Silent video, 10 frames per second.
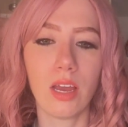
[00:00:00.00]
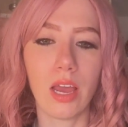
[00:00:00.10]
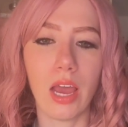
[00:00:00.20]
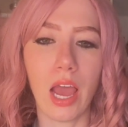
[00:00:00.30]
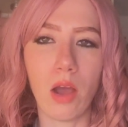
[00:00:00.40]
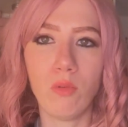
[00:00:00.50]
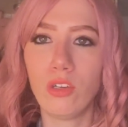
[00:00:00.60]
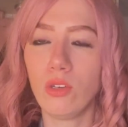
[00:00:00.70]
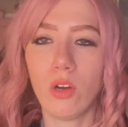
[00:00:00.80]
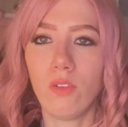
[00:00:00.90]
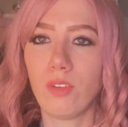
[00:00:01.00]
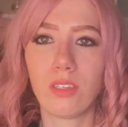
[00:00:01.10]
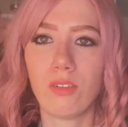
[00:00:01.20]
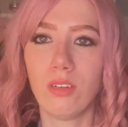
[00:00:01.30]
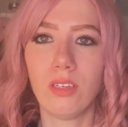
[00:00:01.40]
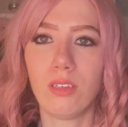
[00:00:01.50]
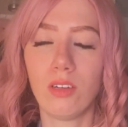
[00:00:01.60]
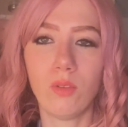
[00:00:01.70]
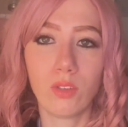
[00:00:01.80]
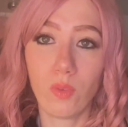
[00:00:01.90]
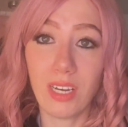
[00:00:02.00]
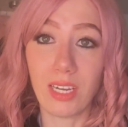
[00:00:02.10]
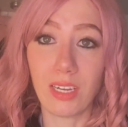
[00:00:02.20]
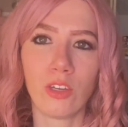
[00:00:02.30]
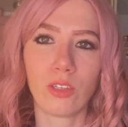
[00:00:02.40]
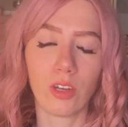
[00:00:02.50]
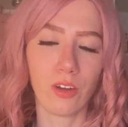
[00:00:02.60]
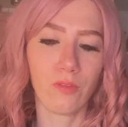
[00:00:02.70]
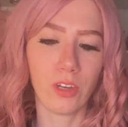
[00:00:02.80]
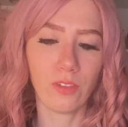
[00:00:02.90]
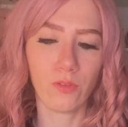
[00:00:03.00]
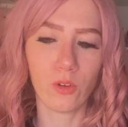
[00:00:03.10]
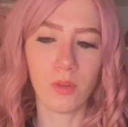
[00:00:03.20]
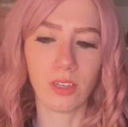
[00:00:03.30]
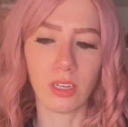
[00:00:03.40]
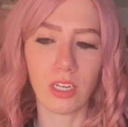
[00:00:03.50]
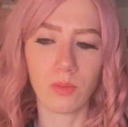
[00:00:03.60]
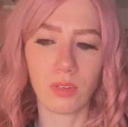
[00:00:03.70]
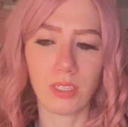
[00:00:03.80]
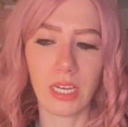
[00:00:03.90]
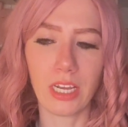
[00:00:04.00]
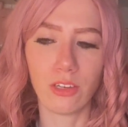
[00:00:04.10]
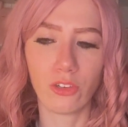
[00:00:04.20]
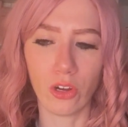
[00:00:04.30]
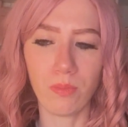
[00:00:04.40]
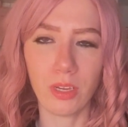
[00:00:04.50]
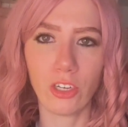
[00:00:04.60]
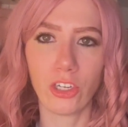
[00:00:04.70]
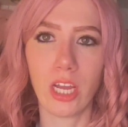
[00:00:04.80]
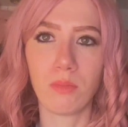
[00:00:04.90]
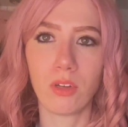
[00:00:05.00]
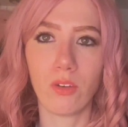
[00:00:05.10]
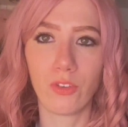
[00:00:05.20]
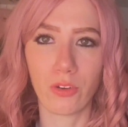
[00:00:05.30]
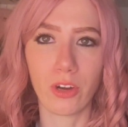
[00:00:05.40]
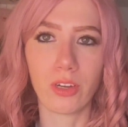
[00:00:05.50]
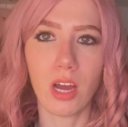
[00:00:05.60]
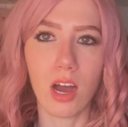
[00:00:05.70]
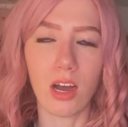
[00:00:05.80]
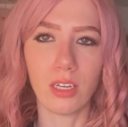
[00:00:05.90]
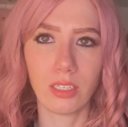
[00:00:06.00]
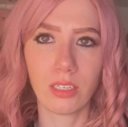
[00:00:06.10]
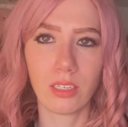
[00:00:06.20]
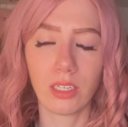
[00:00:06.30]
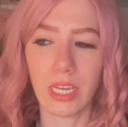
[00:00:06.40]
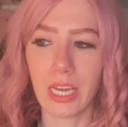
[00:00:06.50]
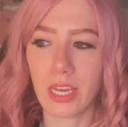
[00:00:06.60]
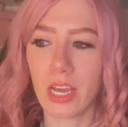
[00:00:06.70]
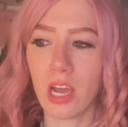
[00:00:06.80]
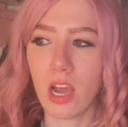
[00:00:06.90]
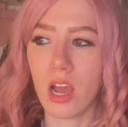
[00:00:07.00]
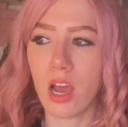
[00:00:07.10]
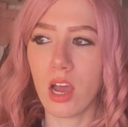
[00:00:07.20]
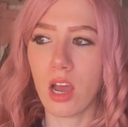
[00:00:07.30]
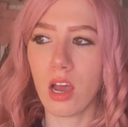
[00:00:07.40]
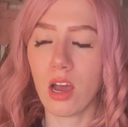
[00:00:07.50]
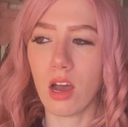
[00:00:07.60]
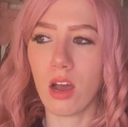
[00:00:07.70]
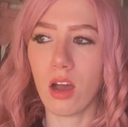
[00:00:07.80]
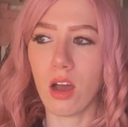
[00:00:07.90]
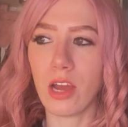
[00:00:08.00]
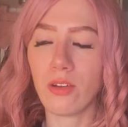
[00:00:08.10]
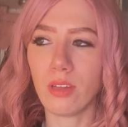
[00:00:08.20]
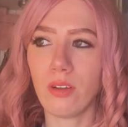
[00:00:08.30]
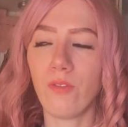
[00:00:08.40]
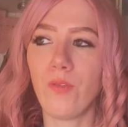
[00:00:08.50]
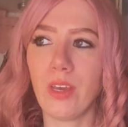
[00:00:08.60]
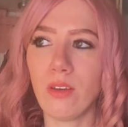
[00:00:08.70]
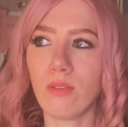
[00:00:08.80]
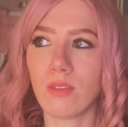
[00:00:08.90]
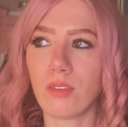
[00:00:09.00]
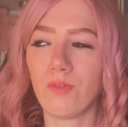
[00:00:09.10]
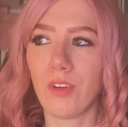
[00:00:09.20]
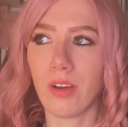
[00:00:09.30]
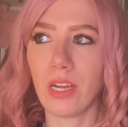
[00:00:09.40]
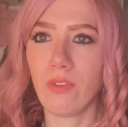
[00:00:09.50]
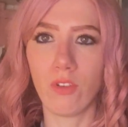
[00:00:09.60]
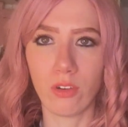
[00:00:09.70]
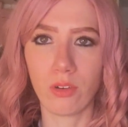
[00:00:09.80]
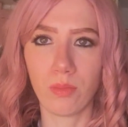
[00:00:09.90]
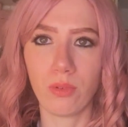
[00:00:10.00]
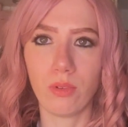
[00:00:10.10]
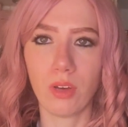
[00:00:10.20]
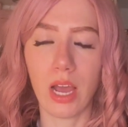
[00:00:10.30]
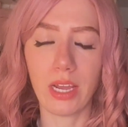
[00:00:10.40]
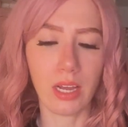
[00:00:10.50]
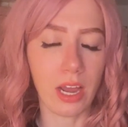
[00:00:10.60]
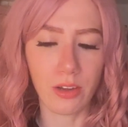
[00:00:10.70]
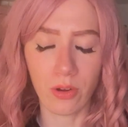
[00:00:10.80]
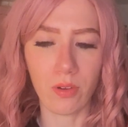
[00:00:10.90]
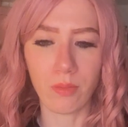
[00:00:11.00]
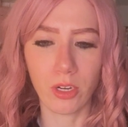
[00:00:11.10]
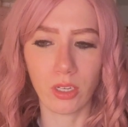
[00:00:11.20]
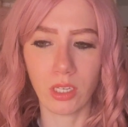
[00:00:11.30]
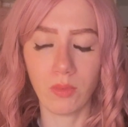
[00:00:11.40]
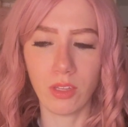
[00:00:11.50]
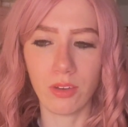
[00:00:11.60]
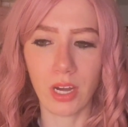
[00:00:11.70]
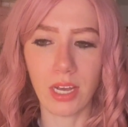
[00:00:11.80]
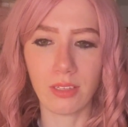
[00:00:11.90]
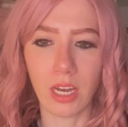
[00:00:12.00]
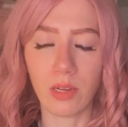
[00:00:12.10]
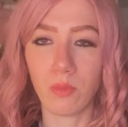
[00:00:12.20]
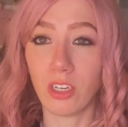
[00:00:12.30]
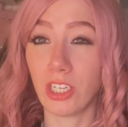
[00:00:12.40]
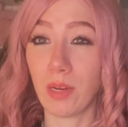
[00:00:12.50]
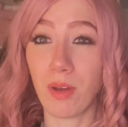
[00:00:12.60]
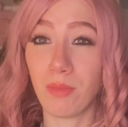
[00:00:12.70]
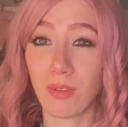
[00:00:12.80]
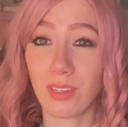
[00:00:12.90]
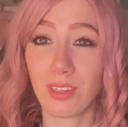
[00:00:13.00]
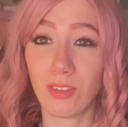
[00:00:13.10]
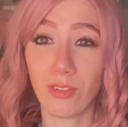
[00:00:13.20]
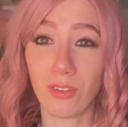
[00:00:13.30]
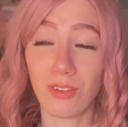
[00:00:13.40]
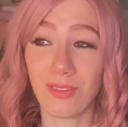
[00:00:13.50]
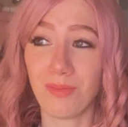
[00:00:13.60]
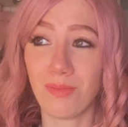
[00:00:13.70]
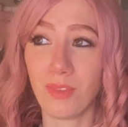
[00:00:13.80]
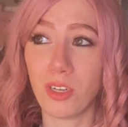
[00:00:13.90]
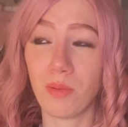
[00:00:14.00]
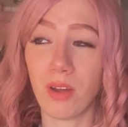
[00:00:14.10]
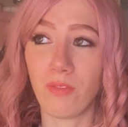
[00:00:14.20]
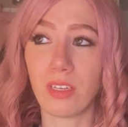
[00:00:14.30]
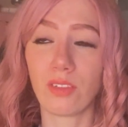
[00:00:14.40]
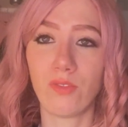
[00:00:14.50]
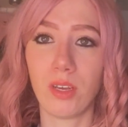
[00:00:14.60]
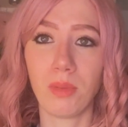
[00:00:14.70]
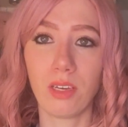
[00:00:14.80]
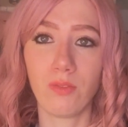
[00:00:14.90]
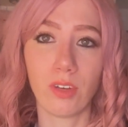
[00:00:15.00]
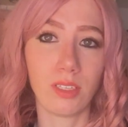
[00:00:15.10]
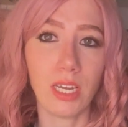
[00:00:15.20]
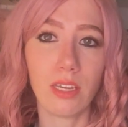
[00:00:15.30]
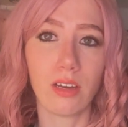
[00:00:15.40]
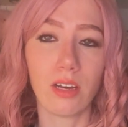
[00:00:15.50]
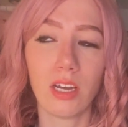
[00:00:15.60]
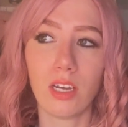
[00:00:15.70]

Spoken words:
how would you know if it's good? No one's reading it. So first and foremost, I just want to say, don't be ashamed of your own art. Like, I know that it feels very vulnerable. I know, I'm totally with you guys. I didn't want to share my books to, you know, my friends and family at first either,